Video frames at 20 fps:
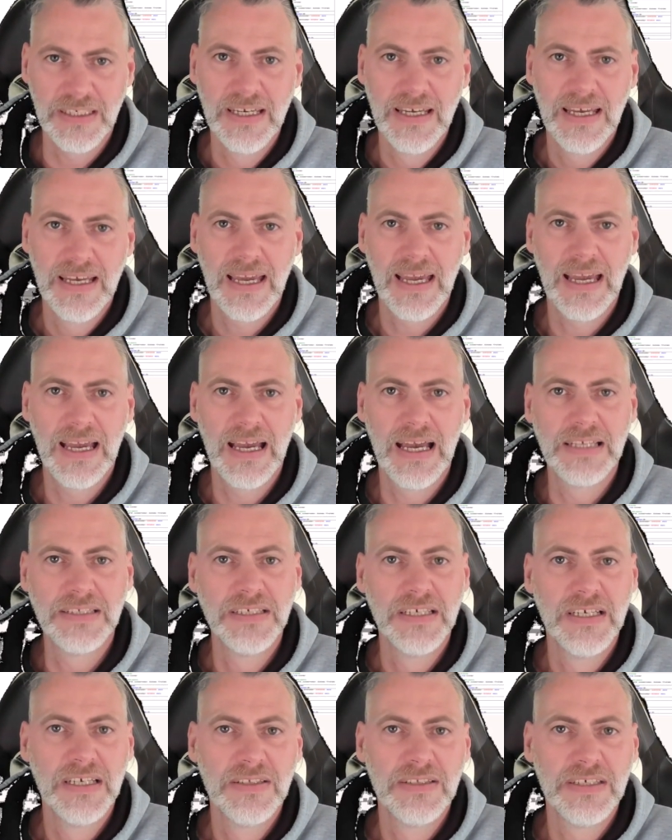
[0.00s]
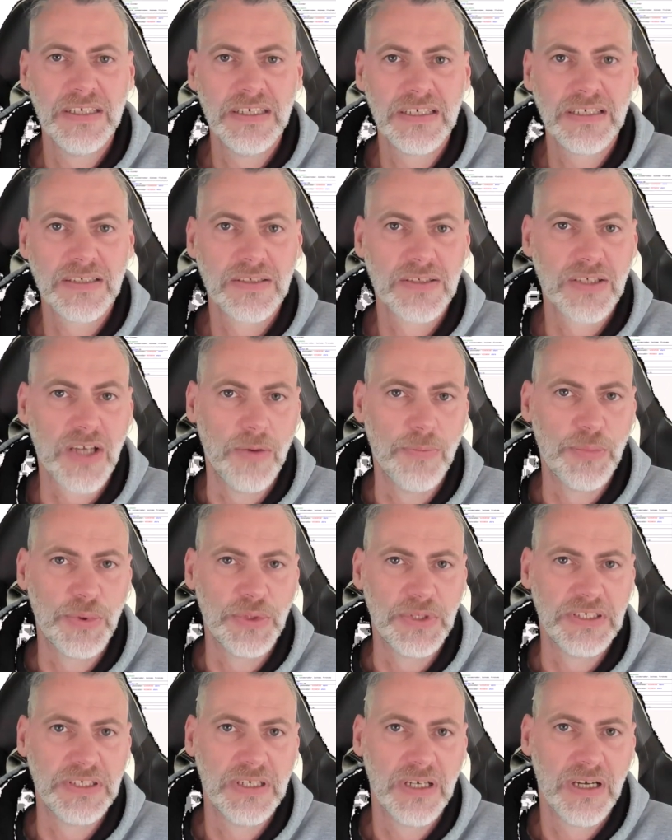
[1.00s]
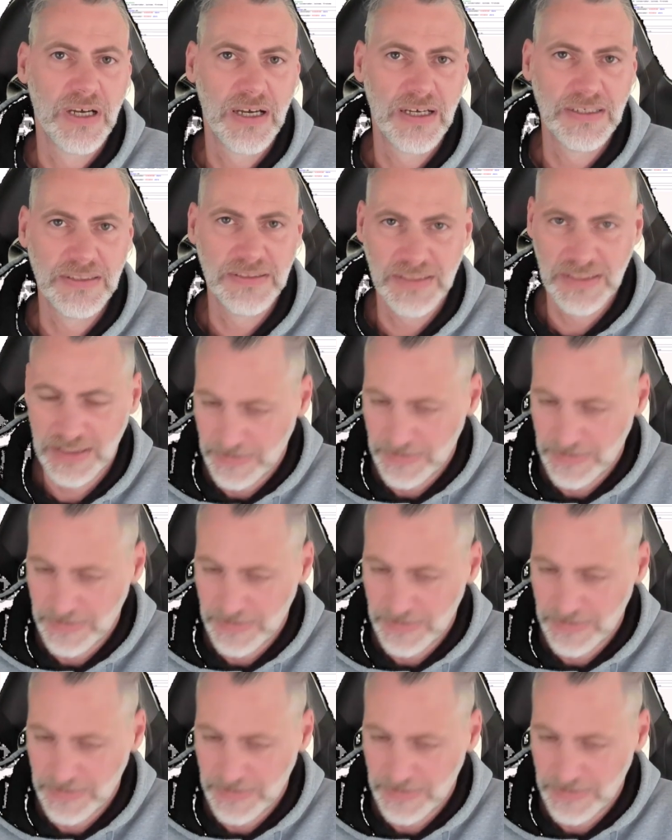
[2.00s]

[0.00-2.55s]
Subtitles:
and the company ID.